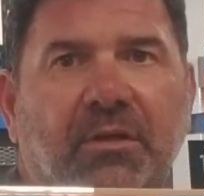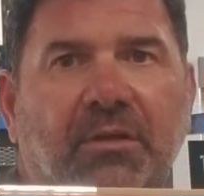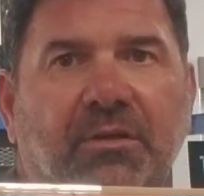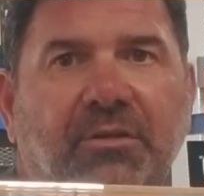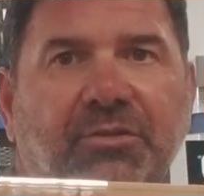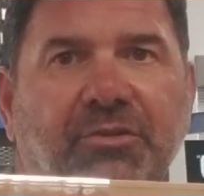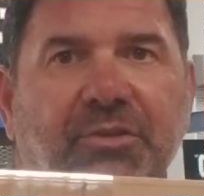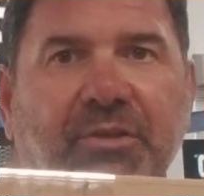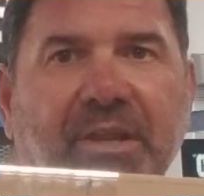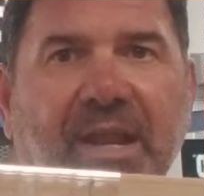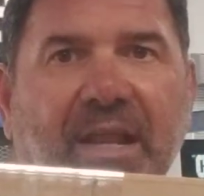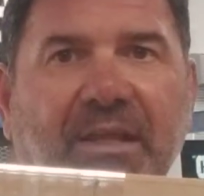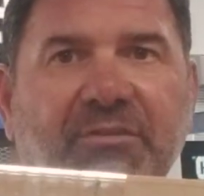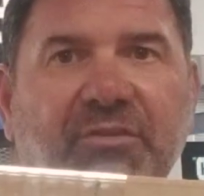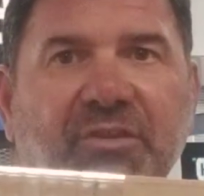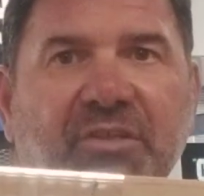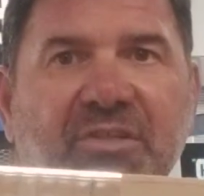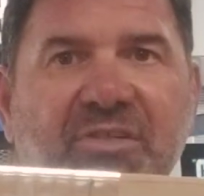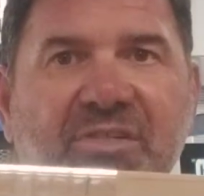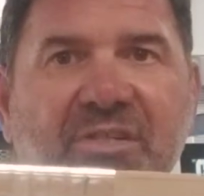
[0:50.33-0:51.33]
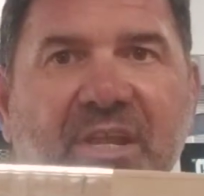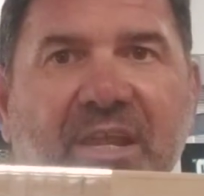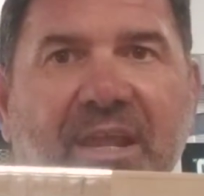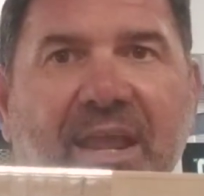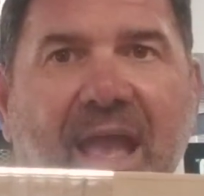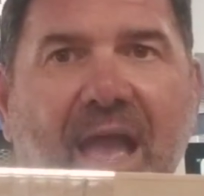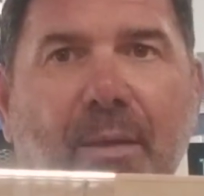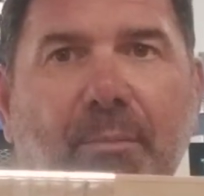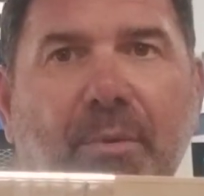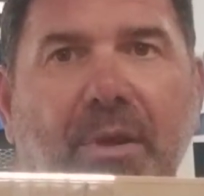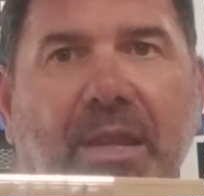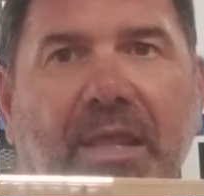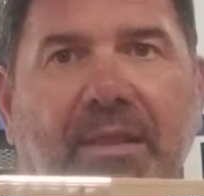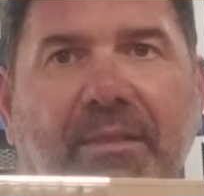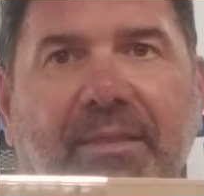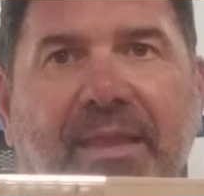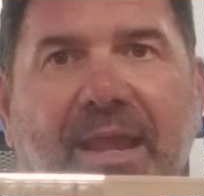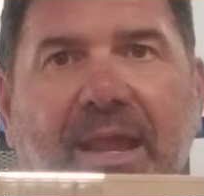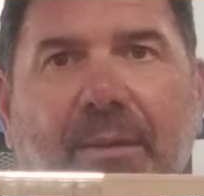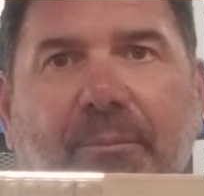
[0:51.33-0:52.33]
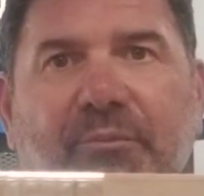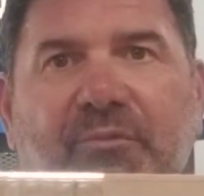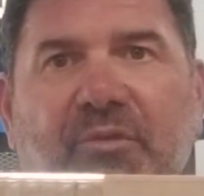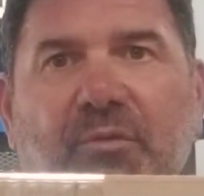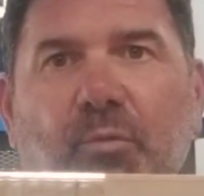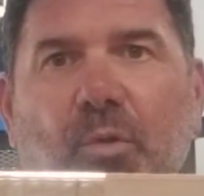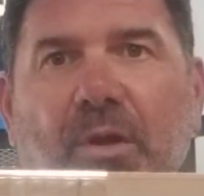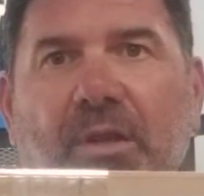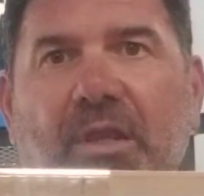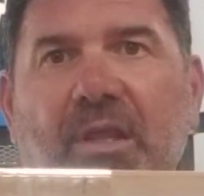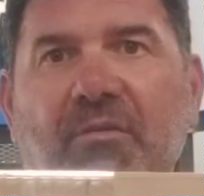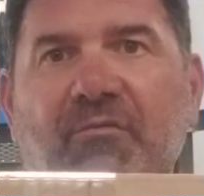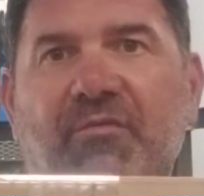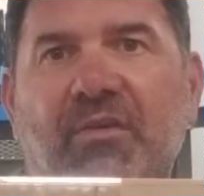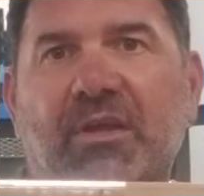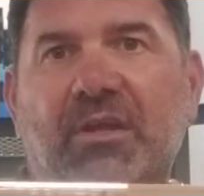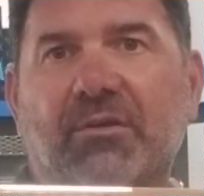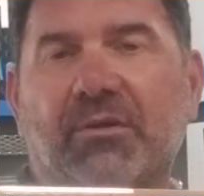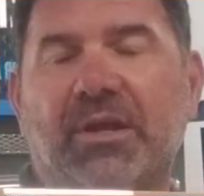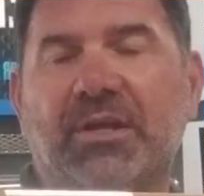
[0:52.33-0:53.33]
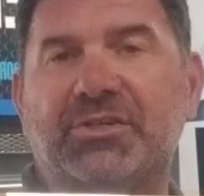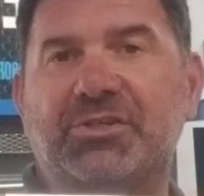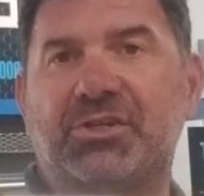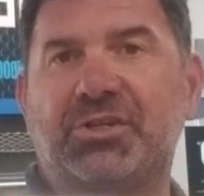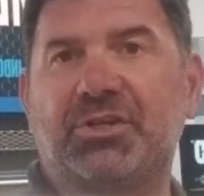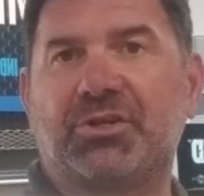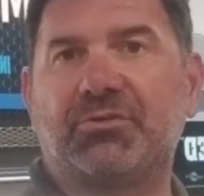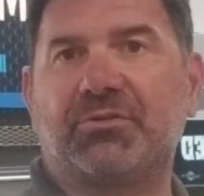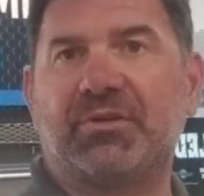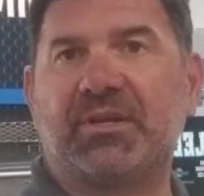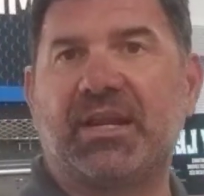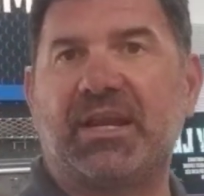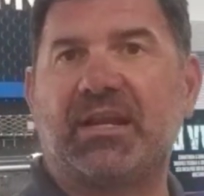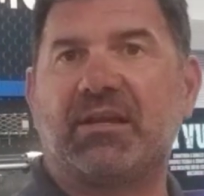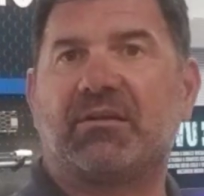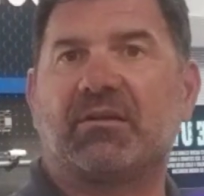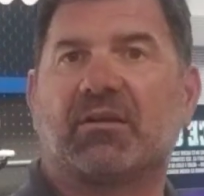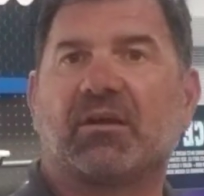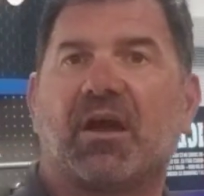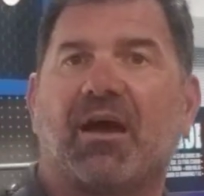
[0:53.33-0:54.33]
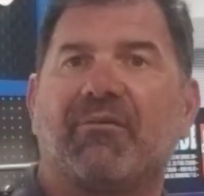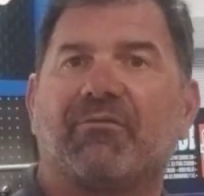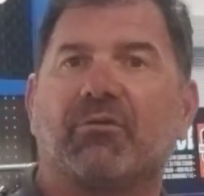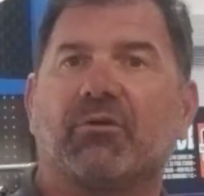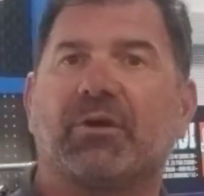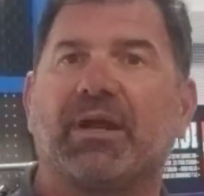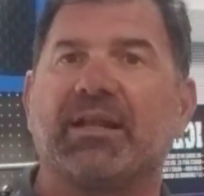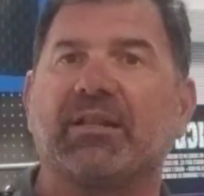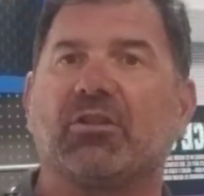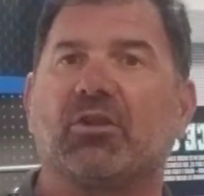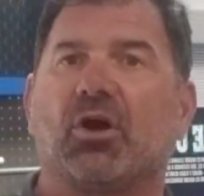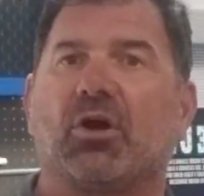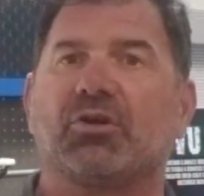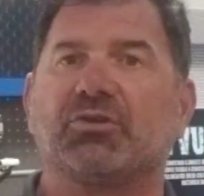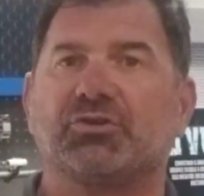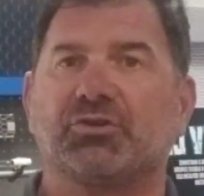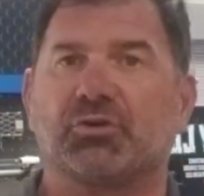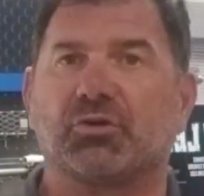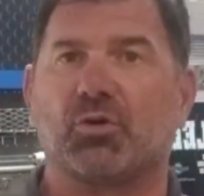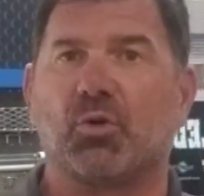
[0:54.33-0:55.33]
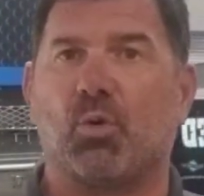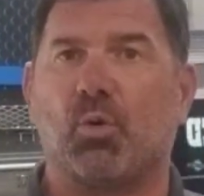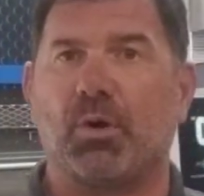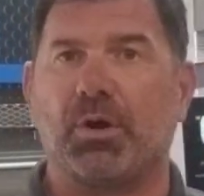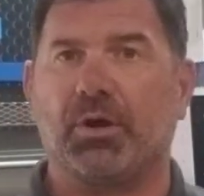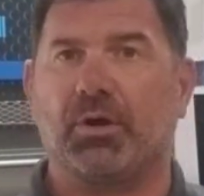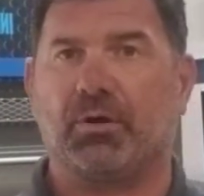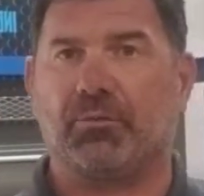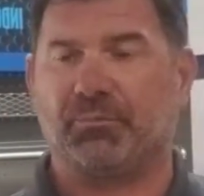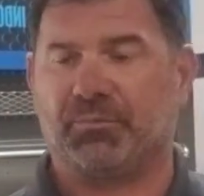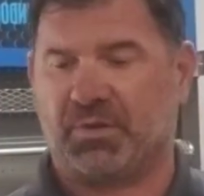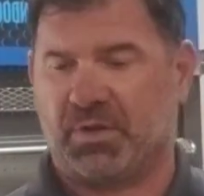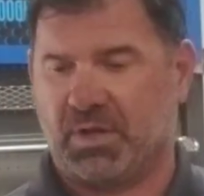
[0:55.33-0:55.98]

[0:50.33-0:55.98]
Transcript: so you can actually see how many lamps and what configuration you'd need to cover a larger coil.